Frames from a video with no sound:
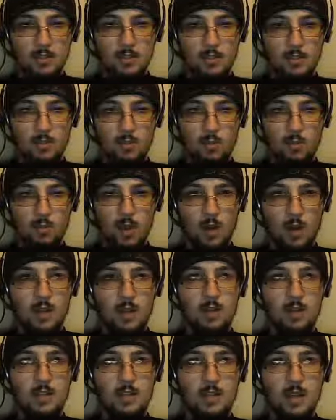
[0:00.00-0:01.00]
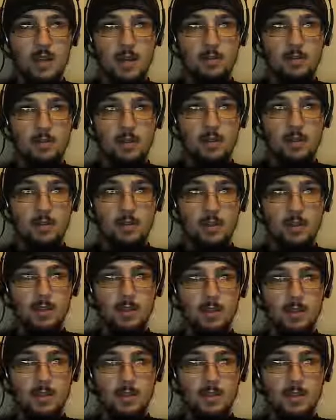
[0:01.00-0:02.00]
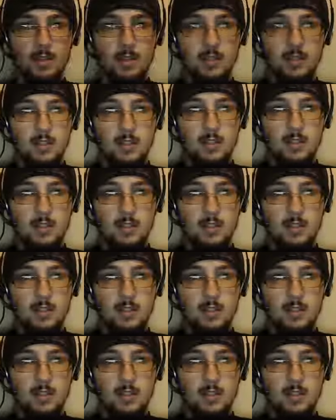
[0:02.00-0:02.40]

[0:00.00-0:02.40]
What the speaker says: So why are they tampering with this